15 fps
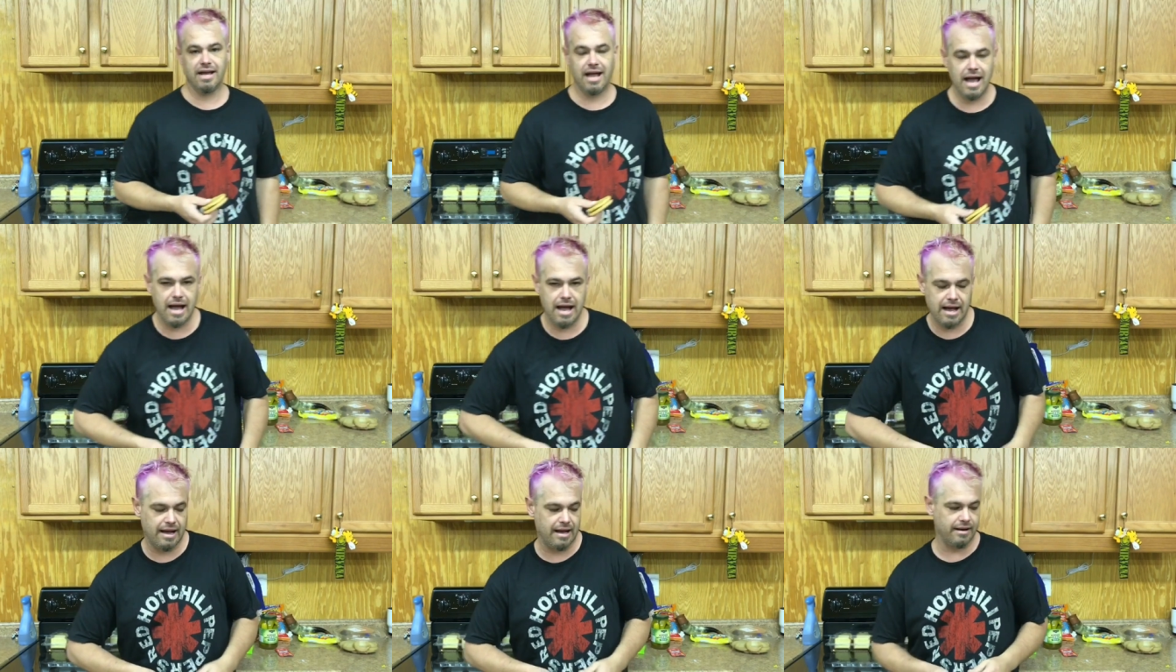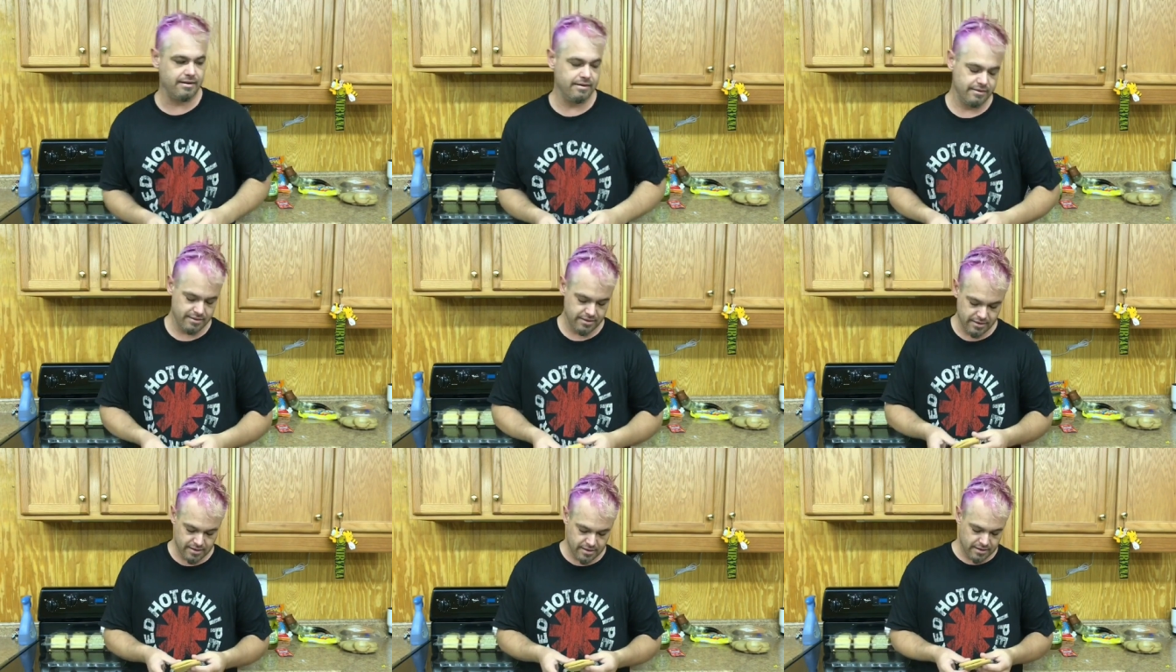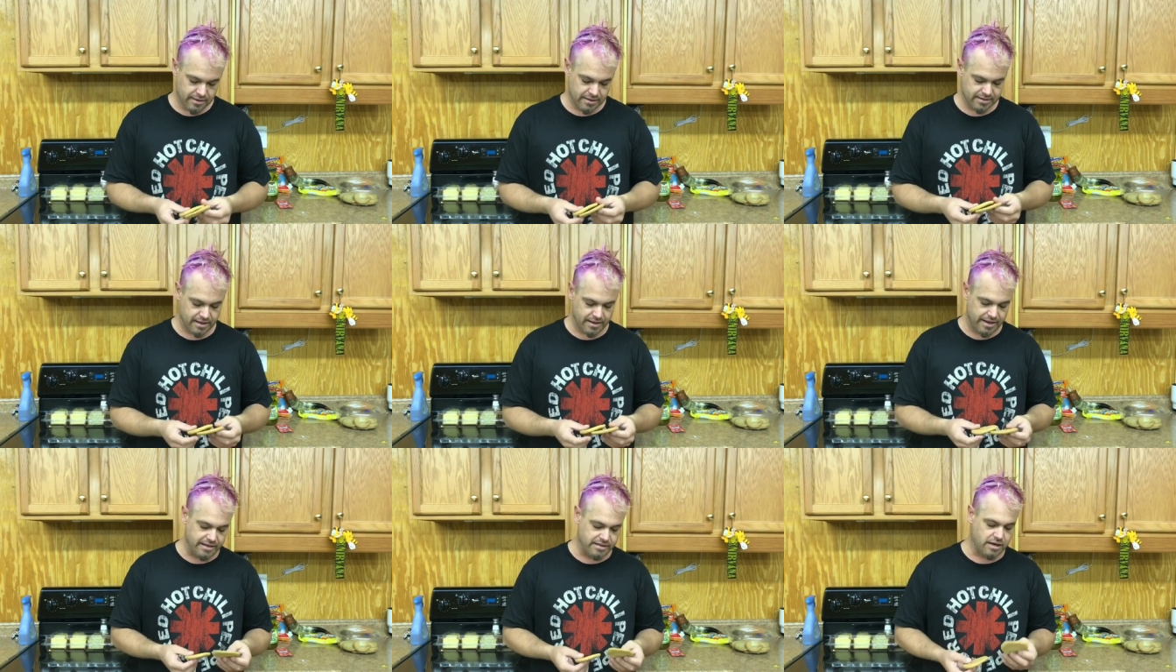God. Just
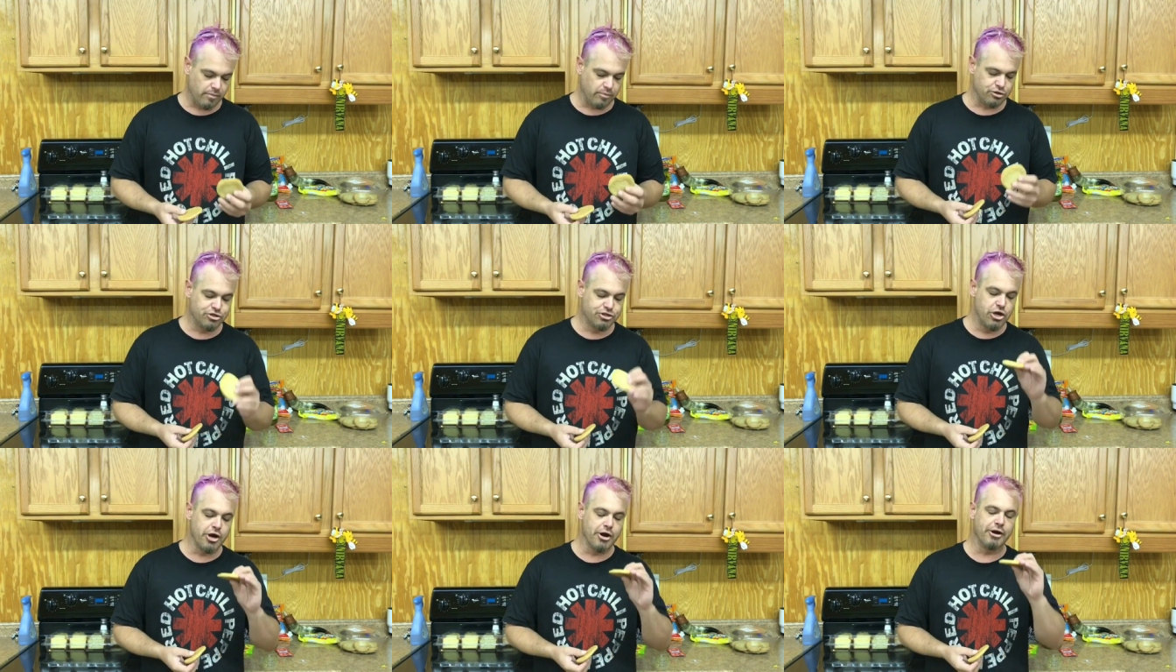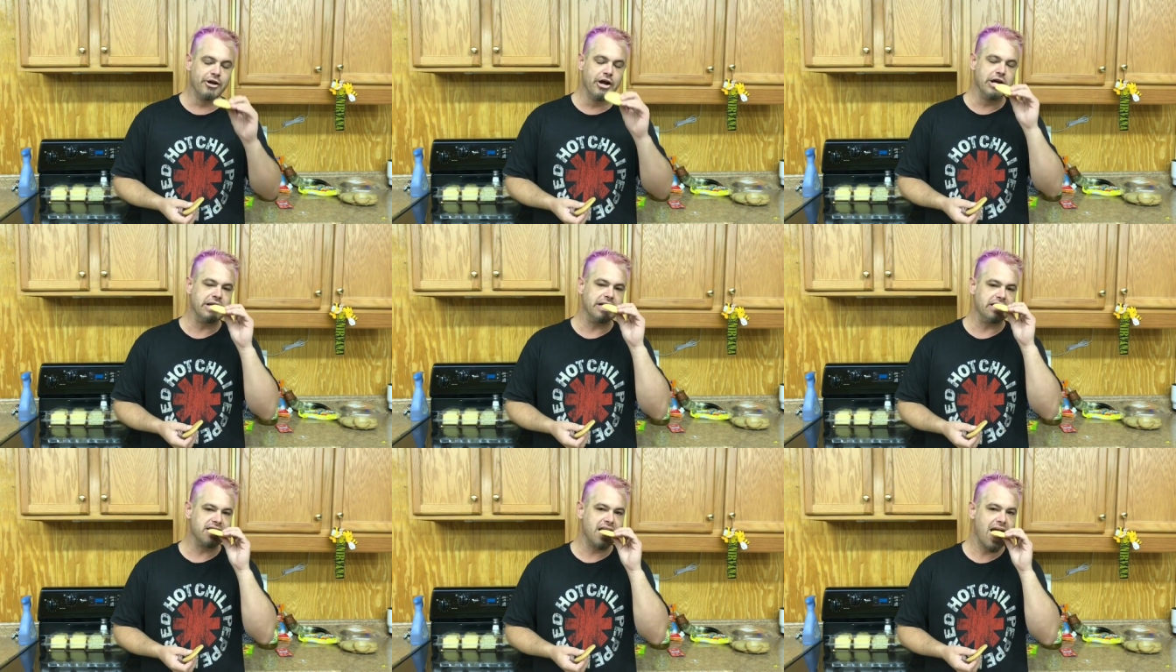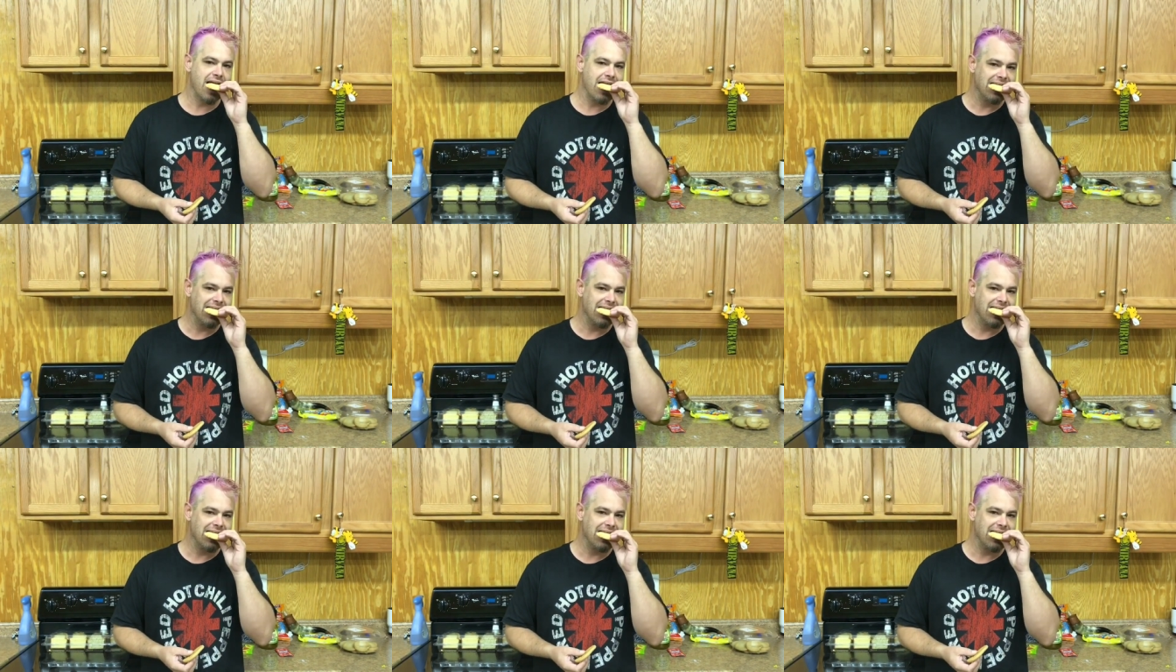had to eat a couple sugar cookies.